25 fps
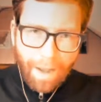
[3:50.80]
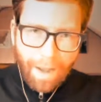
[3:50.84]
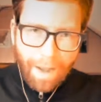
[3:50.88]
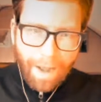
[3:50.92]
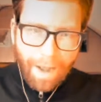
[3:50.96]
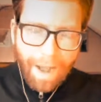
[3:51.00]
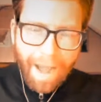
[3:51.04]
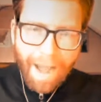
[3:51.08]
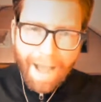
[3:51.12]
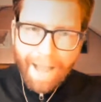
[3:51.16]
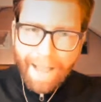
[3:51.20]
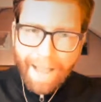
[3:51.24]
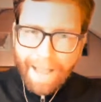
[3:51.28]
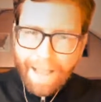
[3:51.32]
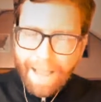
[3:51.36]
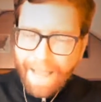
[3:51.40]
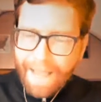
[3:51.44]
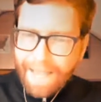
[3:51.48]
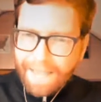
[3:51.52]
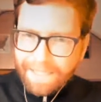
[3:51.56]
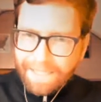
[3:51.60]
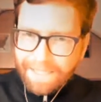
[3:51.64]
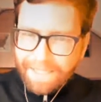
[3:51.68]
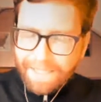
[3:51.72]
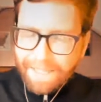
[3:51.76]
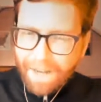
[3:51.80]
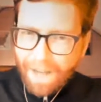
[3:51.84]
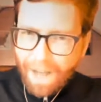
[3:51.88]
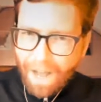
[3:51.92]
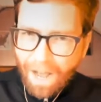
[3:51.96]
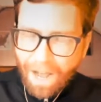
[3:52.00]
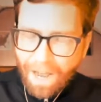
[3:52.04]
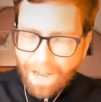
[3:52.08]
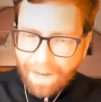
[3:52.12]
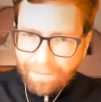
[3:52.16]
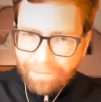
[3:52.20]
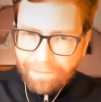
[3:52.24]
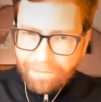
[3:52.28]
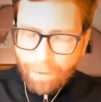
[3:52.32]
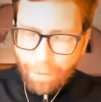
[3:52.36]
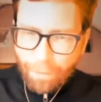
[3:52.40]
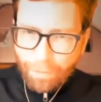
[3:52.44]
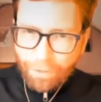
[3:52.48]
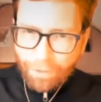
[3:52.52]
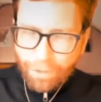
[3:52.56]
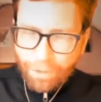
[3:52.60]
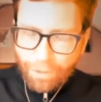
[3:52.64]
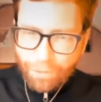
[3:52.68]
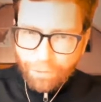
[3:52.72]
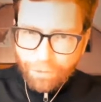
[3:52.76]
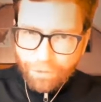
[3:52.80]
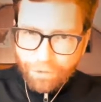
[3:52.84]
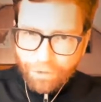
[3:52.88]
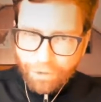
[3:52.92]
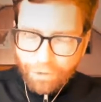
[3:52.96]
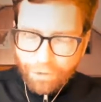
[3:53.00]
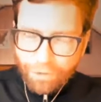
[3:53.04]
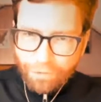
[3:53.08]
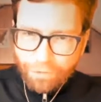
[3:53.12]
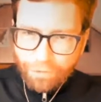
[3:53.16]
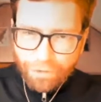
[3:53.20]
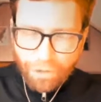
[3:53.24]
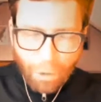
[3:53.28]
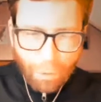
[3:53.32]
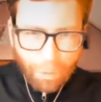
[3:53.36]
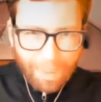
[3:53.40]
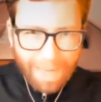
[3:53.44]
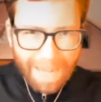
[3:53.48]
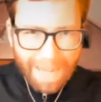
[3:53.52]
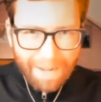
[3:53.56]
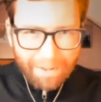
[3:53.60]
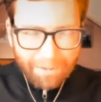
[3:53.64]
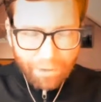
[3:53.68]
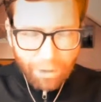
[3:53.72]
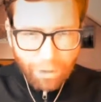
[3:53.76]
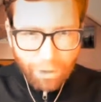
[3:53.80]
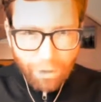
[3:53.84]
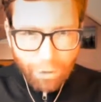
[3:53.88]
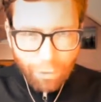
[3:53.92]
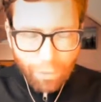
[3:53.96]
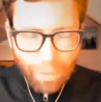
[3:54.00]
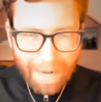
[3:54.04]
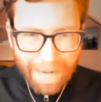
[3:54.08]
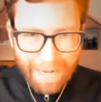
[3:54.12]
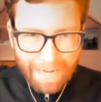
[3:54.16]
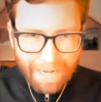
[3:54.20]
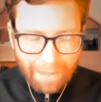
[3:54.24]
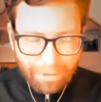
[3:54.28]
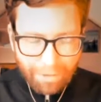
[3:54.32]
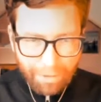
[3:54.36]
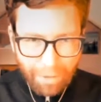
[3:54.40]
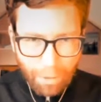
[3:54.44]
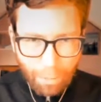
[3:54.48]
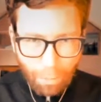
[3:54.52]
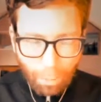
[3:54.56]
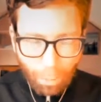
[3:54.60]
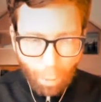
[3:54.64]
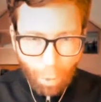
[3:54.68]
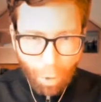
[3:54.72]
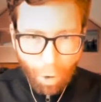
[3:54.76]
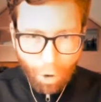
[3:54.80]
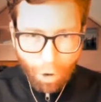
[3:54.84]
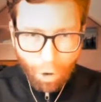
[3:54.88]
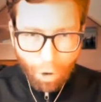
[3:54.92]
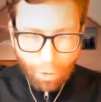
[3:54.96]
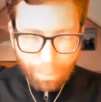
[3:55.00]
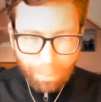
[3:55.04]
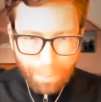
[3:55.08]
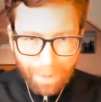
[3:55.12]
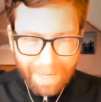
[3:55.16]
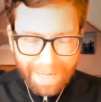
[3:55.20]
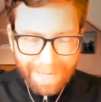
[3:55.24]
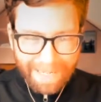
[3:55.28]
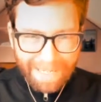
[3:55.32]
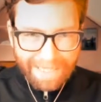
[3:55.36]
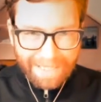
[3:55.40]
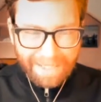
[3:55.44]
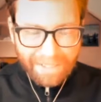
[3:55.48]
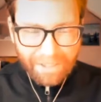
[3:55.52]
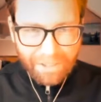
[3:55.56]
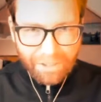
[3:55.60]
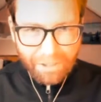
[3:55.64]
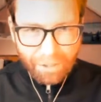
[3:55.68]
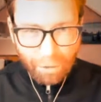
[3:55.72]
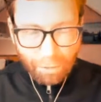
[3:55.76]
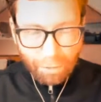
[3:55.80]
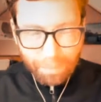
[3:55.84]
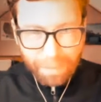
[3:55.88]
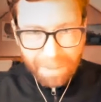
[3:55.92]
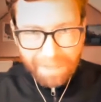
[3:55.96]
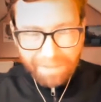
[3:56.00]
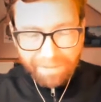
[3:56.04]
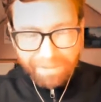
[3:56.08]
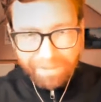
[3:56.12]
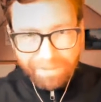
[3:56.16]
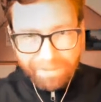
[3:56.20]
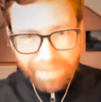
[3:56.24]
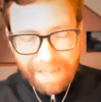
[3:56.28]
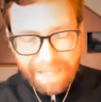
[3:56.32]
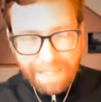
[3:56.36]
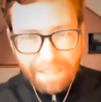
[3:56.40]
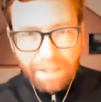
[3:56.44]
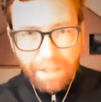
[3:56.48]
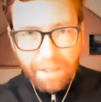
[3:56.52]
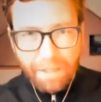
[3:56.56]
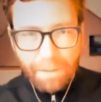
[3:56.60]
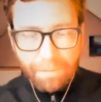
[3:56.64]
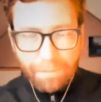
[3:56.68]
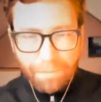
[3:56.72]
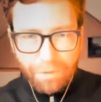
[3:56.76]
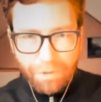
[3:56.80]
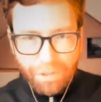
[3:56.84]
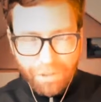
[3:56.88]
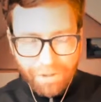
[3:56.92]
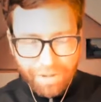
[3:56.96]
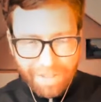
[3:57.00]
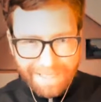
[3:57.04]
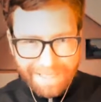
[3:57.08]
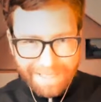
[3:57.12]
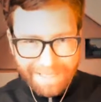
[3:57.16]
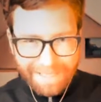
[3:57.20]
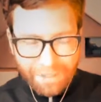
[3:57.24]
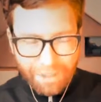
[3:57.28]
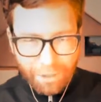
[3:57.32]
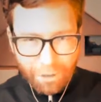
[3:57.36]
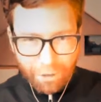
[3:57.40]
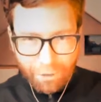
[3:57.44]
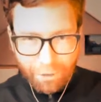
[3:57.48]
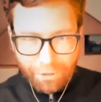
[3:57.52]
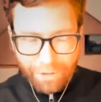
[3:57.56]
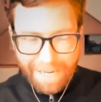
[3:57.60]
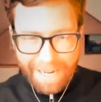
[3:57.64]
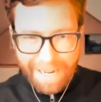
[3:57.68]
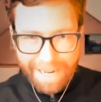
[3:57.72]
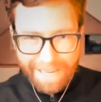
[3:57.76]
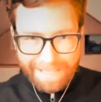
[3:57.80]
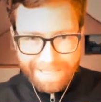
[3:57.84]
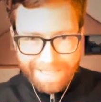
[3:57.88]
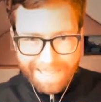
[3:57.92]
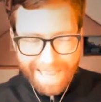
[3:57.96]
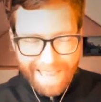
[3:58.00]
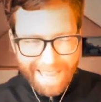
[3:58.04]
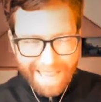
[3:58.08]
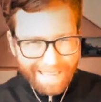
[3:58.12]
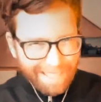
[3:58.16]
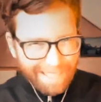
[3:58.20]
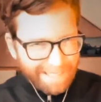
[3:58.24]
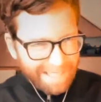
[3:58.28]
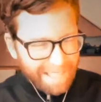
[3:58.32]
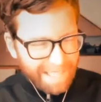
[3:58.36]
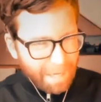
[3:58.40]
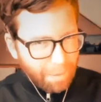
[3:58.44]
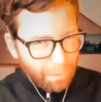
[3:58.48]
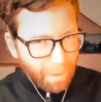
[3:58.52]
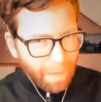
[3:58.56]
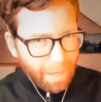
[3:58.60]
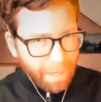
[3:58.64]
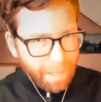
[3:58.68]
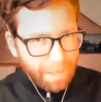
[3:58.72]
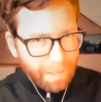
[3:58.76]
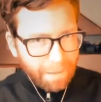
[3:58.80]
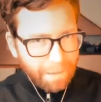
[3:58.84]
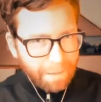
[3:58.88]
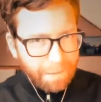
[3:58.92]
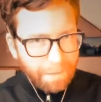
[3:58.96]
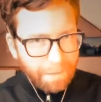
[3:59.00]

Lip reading: I, as an iPhone user, don't have to do anything wrong, but I could still be victim to this 0 day attack. Is that right?